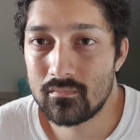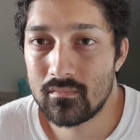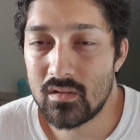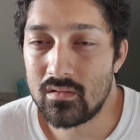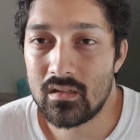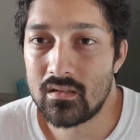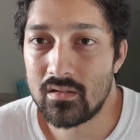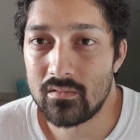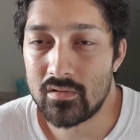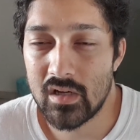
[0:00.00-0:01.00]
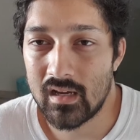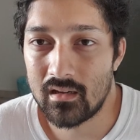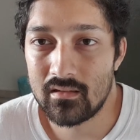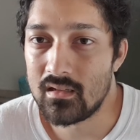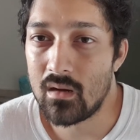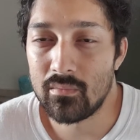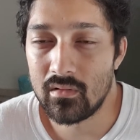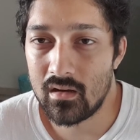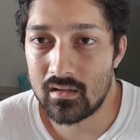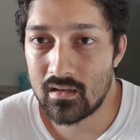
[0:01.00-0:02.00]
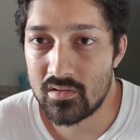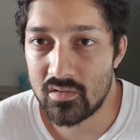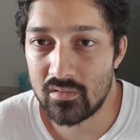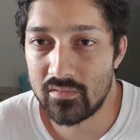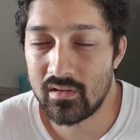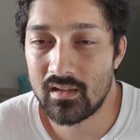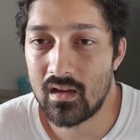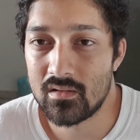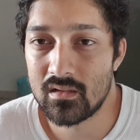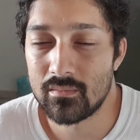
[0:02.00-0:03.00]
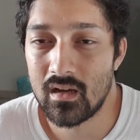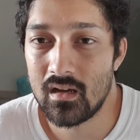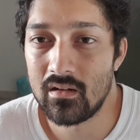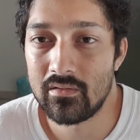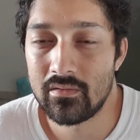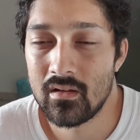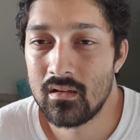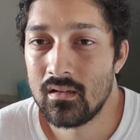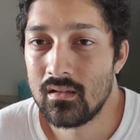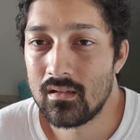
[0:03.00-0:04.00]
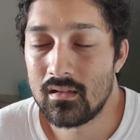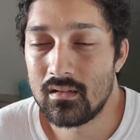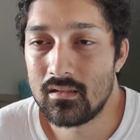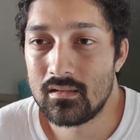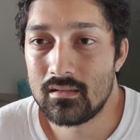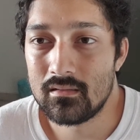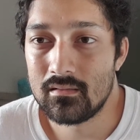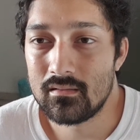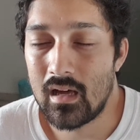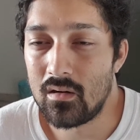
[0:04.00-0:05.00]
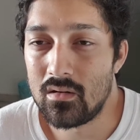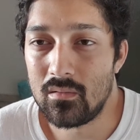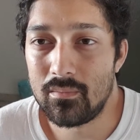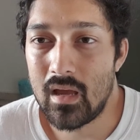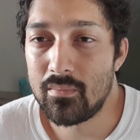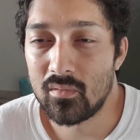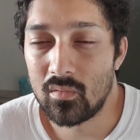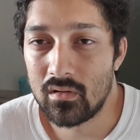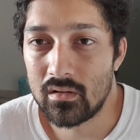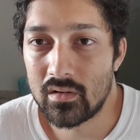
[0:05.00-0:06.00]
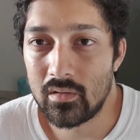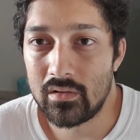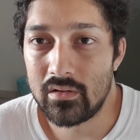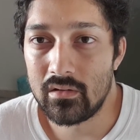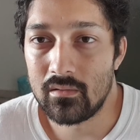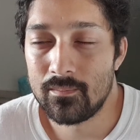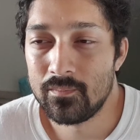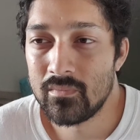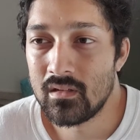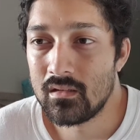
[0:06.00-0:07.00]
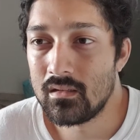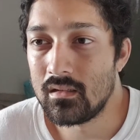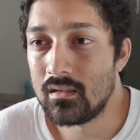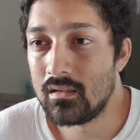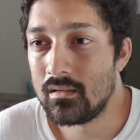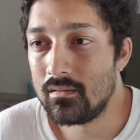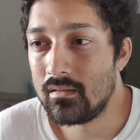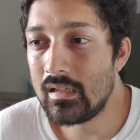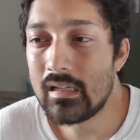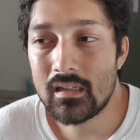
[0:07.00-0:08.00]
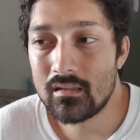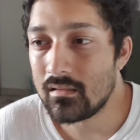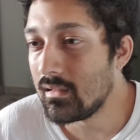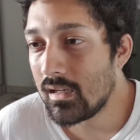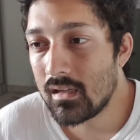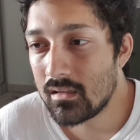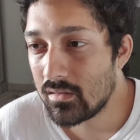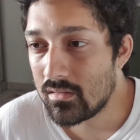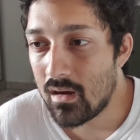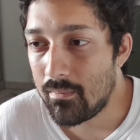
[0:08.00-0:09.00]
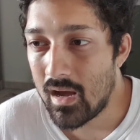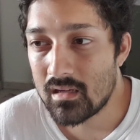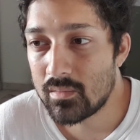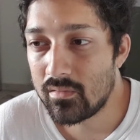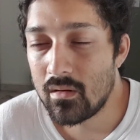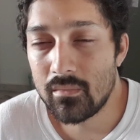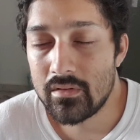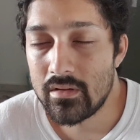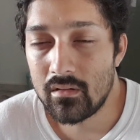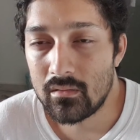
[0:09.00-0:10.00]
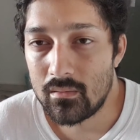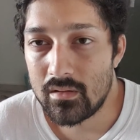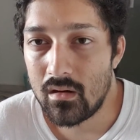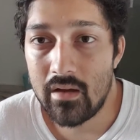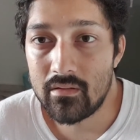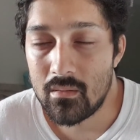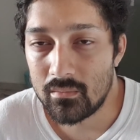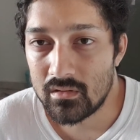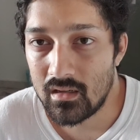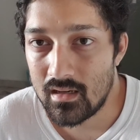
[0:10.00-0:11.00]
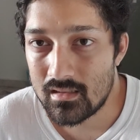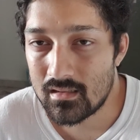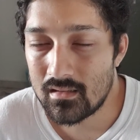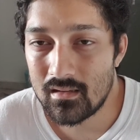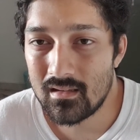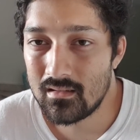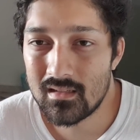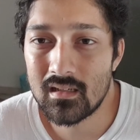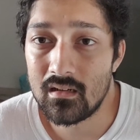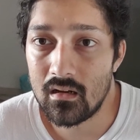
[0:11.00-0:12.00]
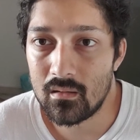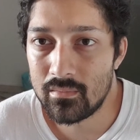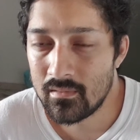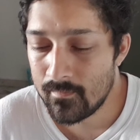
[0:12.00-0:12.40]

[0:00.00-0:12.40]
need to check the number on it because you're filling out some kind of I don't know, paperwork, or you're needing your passport number and you don't have it memorized. This can help.